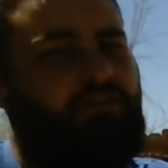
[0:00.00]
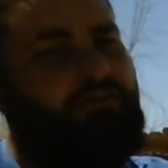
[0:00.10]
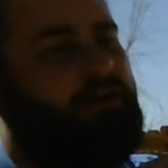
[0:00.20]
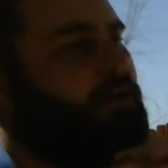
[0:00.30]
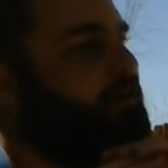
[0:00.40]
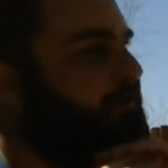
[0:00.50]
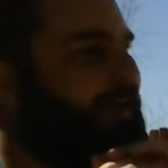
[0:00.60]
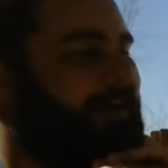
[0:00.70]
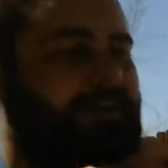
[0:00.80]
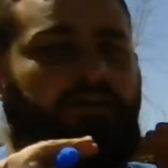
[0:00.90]
It's
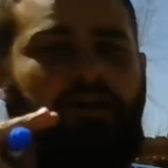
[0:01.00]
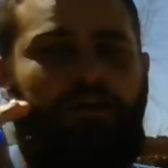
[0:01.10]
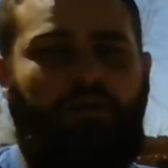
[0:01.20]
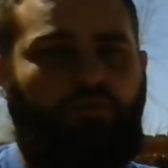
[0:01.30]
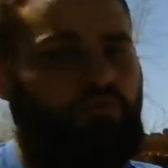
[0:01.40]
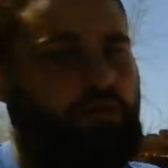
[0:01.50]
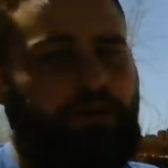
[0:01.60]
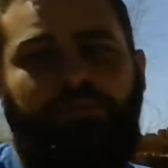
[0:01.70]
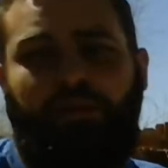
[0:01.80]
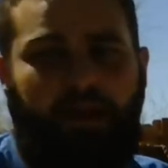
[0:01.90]
the iconic
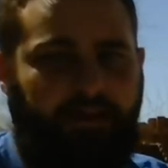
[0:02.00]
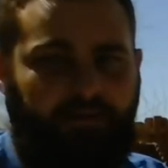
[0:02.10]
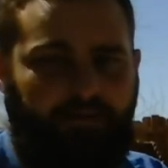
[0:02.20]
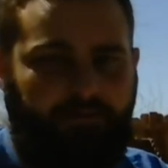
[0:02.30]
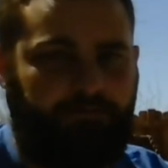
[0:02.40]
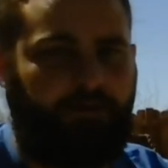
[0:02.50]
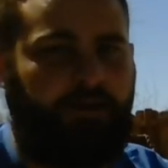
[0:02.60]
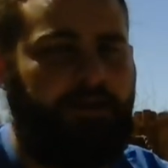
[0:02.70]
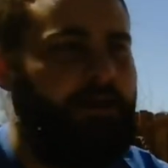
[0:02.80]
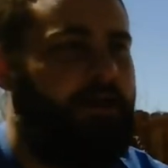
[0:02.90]
ring planet,
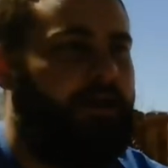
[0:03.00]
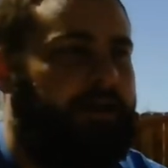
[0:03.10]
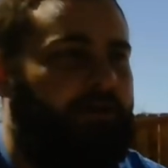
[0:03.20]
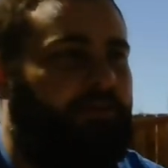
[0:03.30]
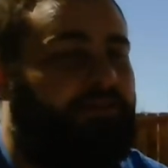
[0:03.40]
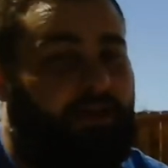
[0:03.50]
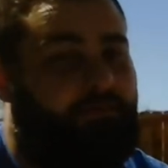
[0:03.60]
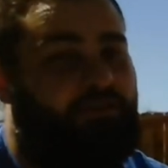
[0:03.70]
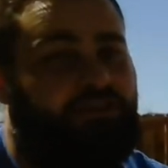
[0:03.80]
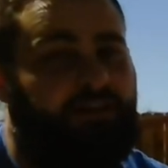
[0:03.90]
okay? Now, it's kind of
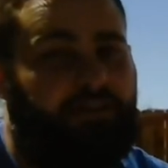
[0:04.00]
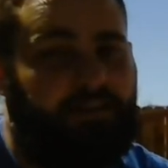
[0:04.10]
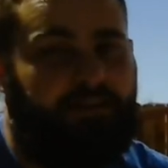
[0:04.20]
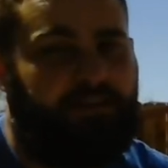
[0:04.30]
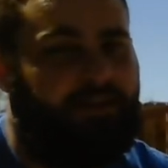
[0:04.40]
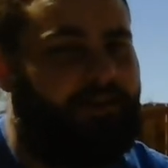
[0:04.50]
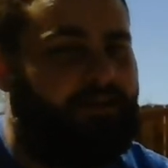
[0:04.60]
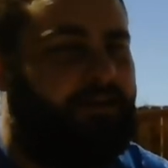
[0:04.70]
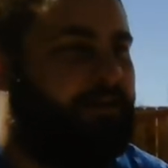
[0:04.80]
interesting to think that in